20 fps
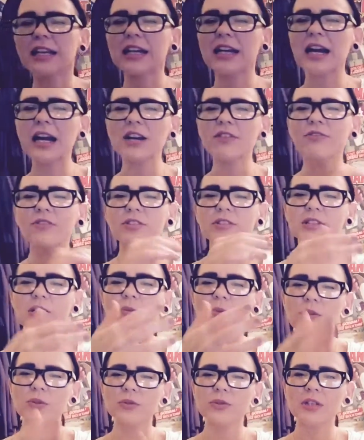it kind of feels like
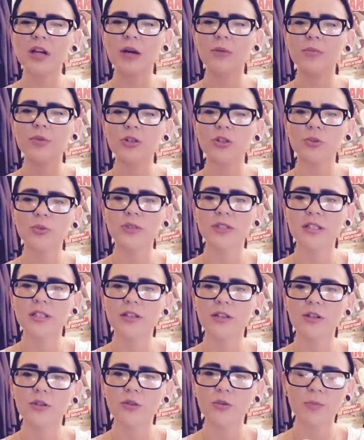one of those comic books you would see in
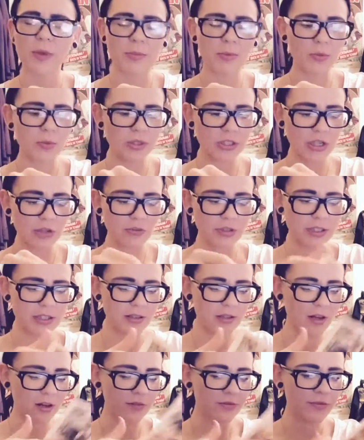the newspaper, which I really
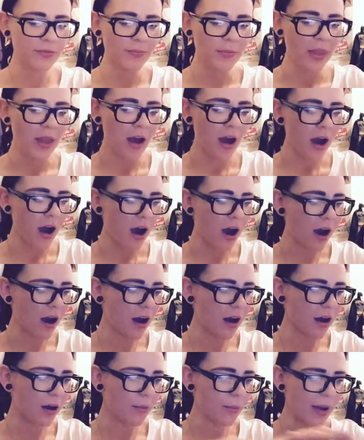love.
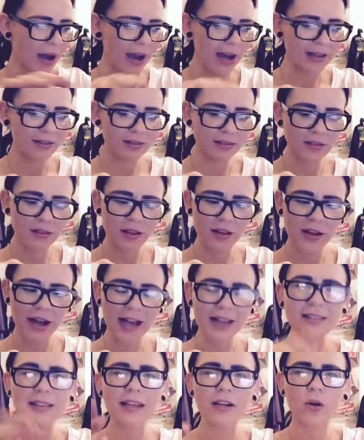I
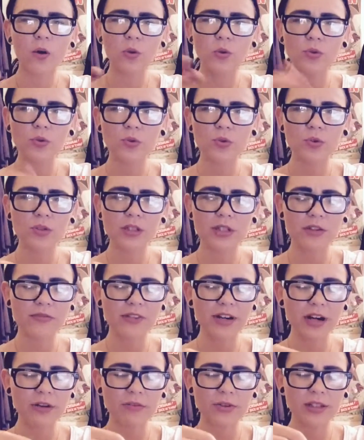like old school stuff,
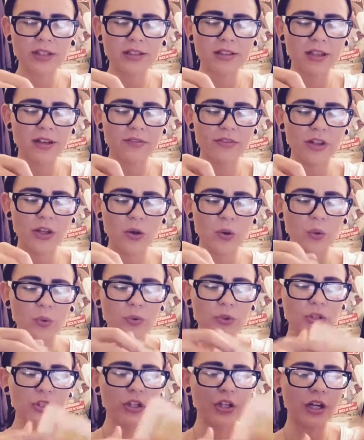and I really love the
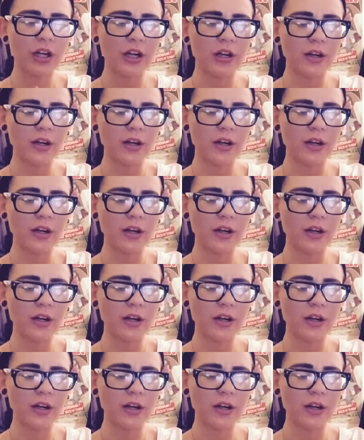older